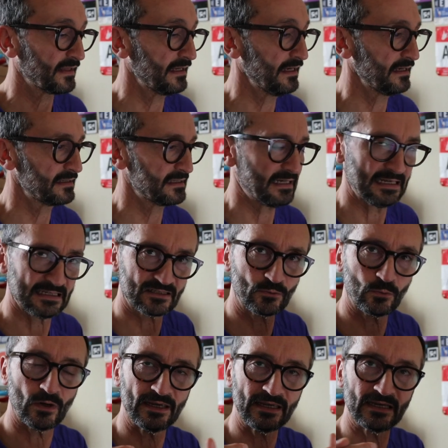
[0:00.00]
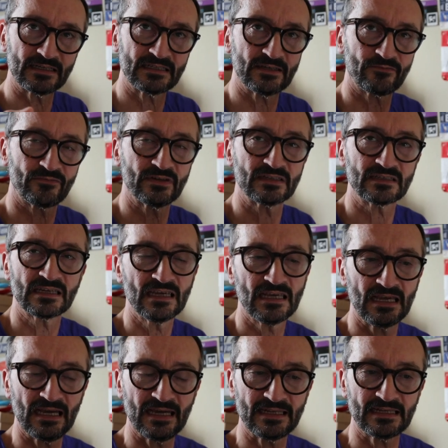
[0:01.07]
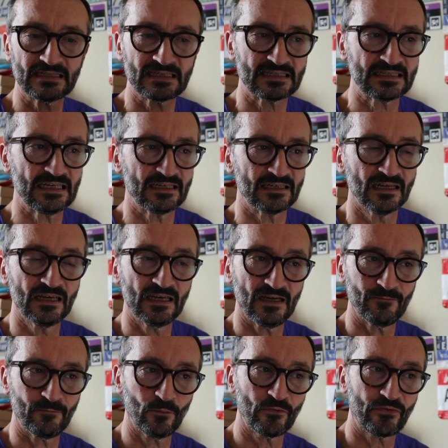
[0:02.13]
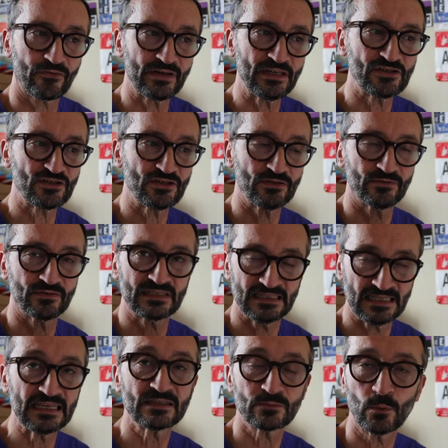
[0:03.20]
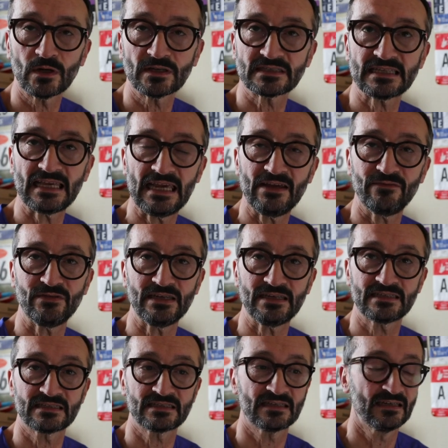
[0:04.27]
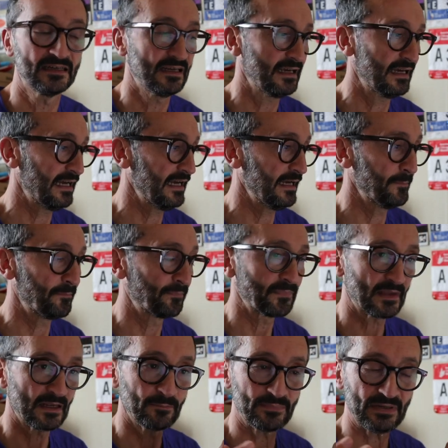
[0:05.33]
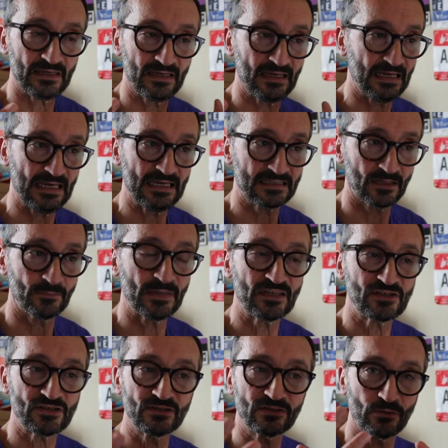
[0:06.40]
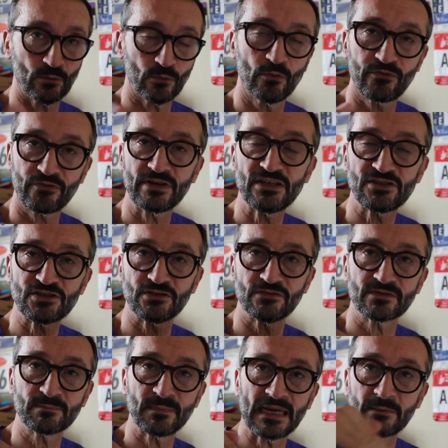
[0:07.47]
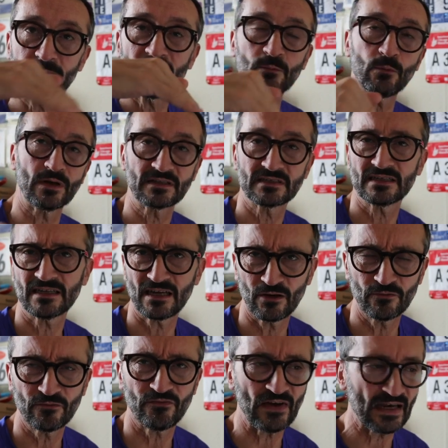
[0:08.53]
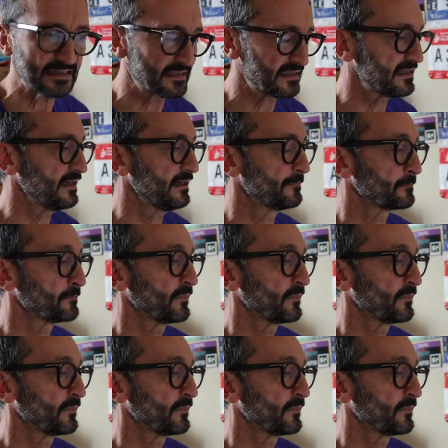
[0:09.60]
Yeah, so that's quite a difference. And as I said, of all 3 shoes, this was the heaviest. But as I mentioned, all 3 shoes made me want to go faster.